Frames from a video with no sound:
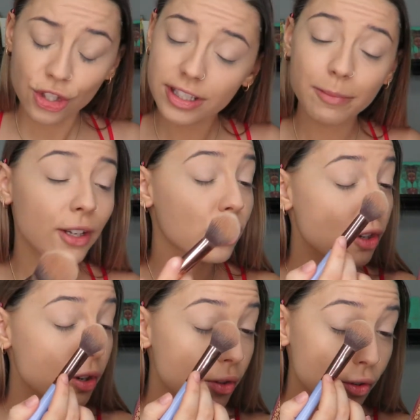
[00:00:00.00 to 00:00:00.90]
Just to make
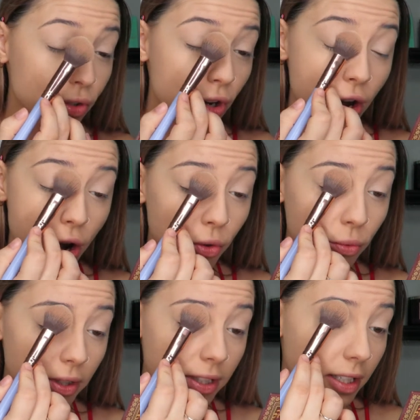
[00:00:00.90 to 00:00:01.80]
sure there's no
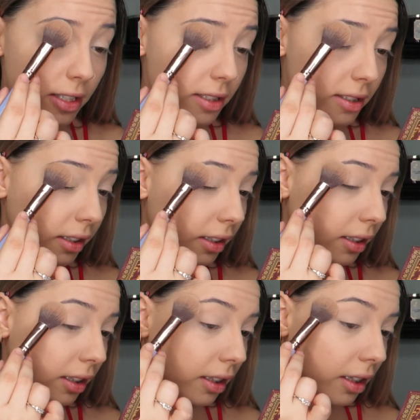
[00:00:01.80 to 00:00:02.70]
creases.
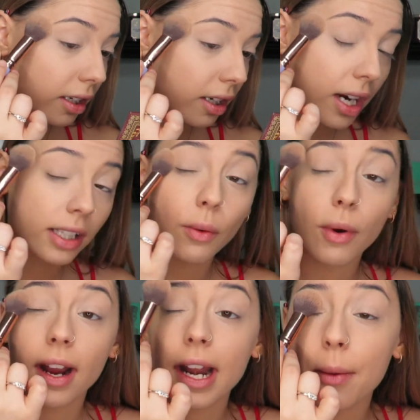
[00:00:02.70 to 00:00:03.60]
And then
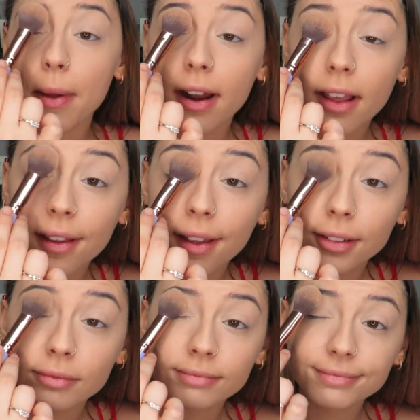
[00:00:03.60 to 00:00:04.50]
we're gonna pat
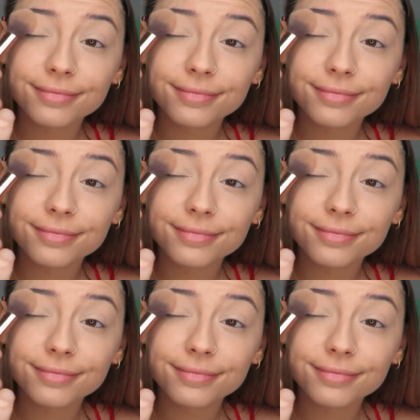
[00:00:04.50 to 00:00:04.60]
again.